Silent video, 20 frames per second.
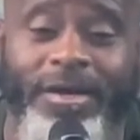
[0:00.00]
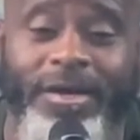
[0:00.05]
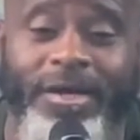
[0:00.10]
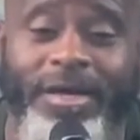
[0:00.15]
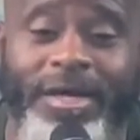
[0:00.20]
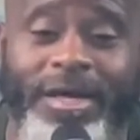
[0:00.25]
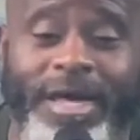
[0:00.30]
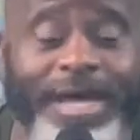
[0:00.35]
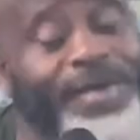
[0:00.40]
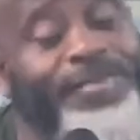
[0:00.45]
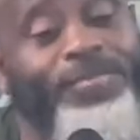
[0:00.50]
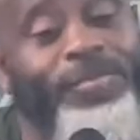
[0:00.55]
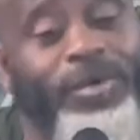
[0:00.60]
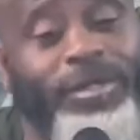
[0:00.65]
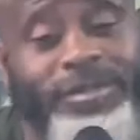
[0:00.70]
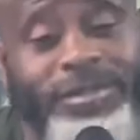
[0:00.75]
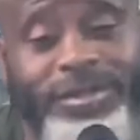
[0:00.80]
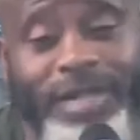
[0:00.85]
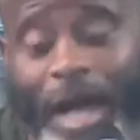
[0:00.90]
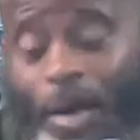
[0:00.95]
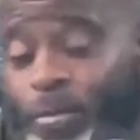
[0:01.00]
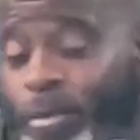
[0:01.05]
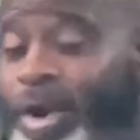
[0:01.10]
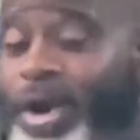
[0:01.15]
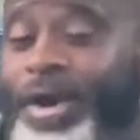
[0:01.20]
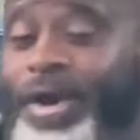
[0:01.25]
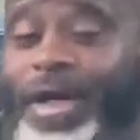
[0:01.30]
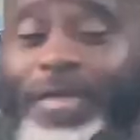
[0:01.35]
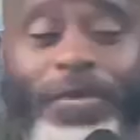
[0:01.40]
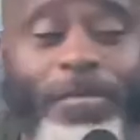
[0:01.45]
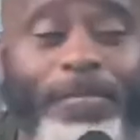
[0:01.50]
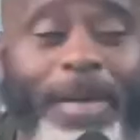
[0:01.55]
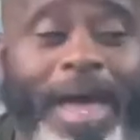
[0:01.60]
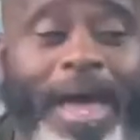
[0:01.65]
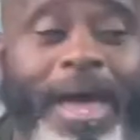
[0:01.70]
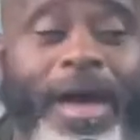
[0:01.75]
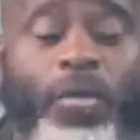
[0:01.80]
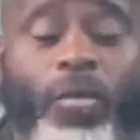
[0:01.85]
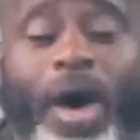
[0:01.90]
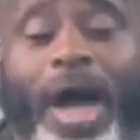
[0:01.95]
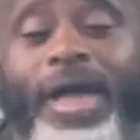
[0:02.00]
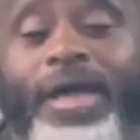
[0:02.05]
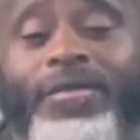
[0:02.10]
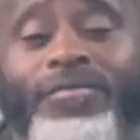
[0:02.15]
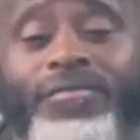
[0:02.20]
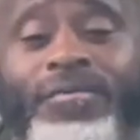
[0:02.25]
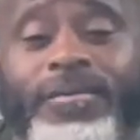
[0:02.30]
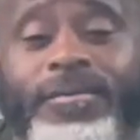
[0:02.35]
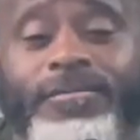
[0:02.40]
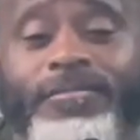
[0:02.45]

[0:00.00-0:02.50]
he slept with another man's wife,